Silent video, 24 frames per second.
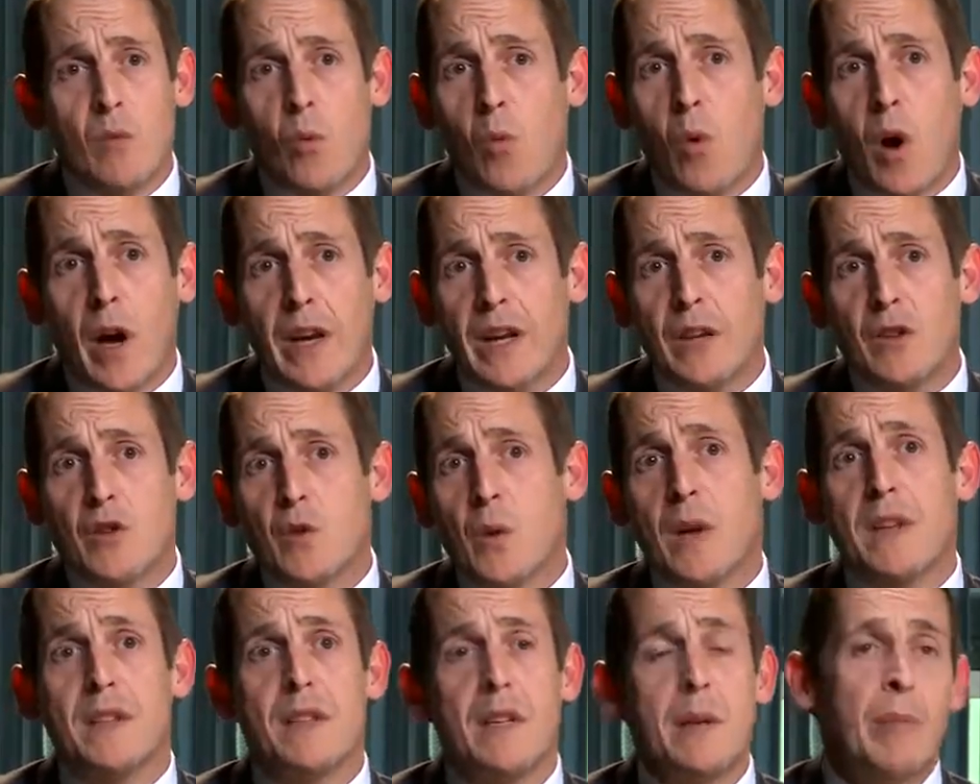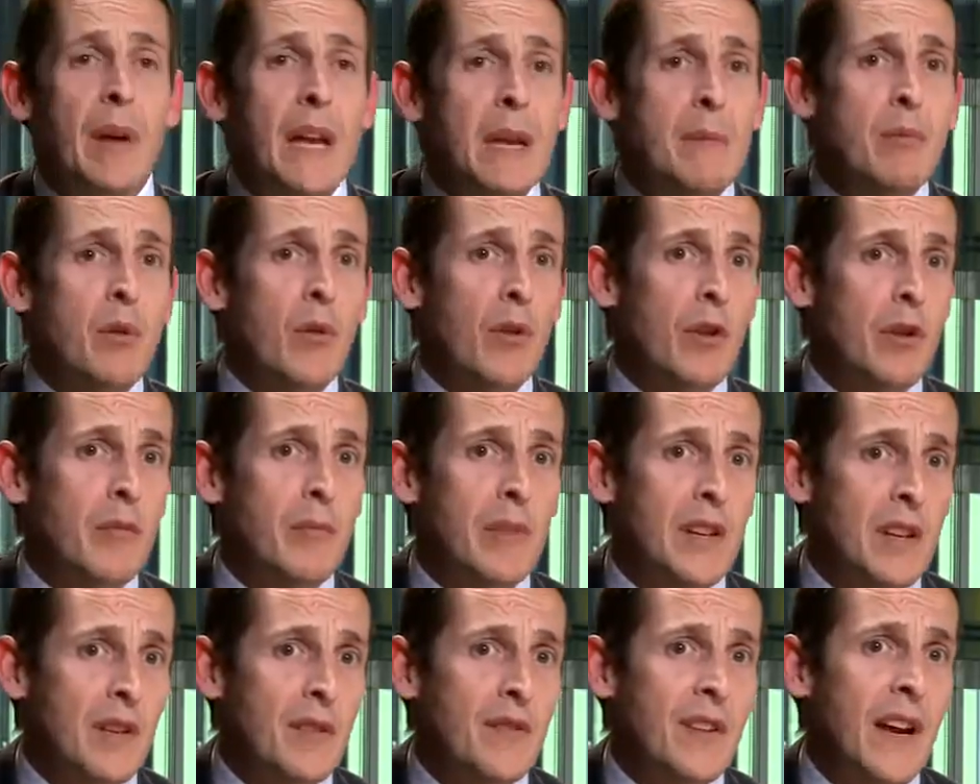one in twenty people can
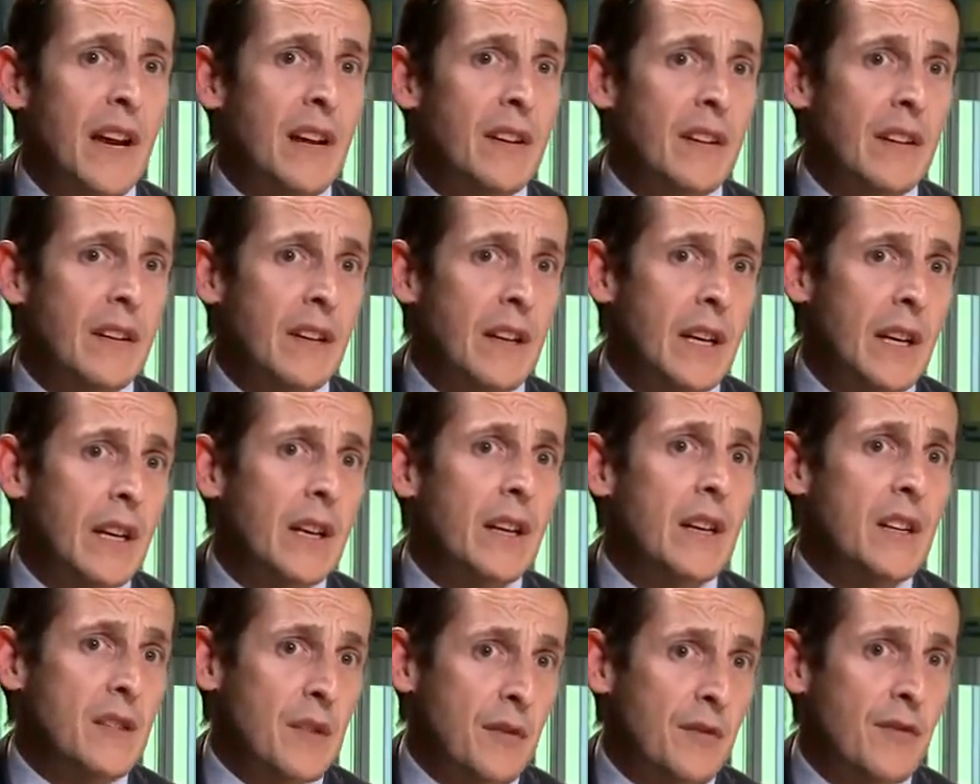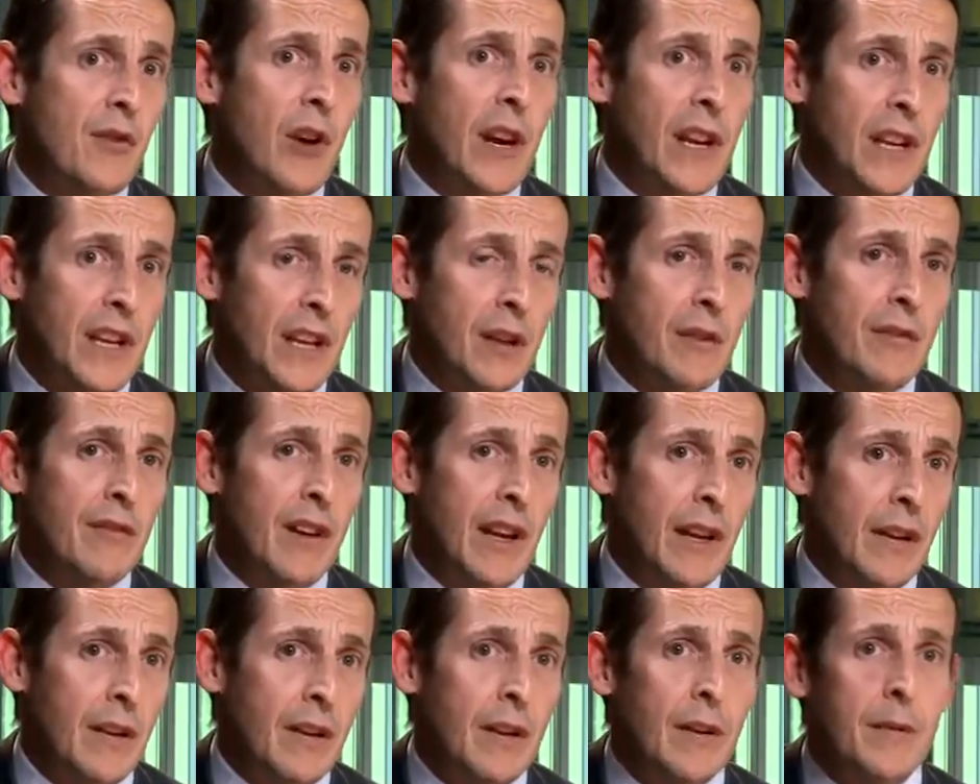be affected is a frightening
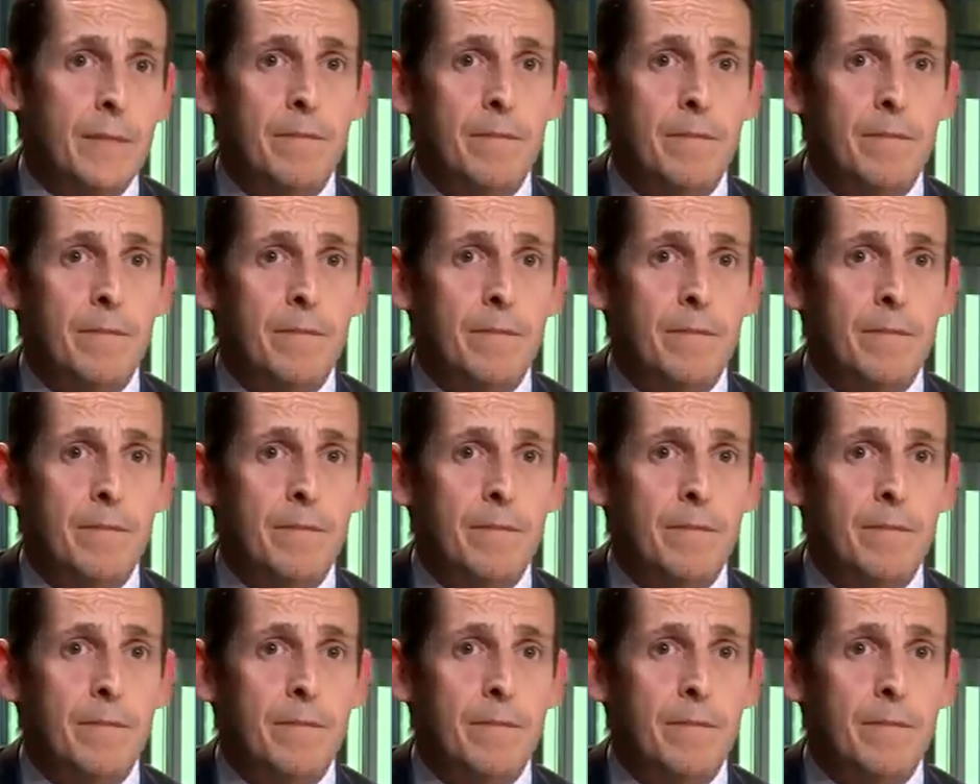event.